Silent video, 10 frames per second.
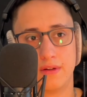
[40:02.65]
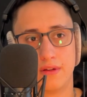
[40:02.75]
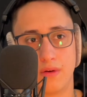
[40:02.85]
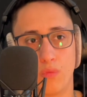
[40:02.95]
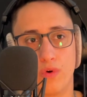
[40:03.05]

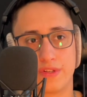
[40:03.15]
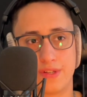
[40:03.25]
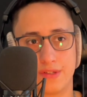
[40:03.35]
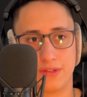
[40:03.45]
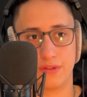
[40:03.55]
Like, what's
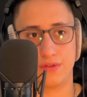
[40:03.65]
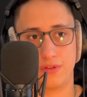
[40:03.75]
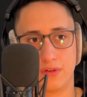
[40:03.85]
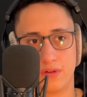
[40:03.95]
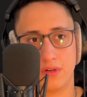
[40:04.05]
the
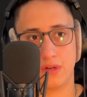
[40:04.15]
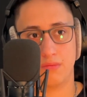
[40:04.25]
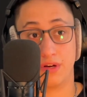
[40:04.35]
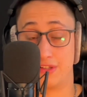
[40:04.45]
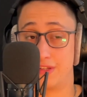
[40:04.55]
solution?
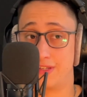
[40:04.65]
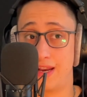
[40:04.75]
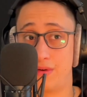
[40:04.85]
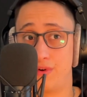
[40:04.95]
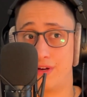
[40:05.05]
Because it's
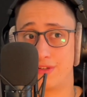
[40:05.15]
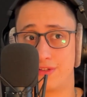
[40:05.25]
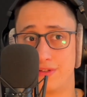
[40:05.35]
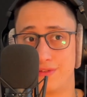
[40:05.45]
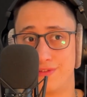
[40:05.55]
getting worse
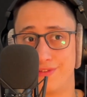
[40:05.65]
too.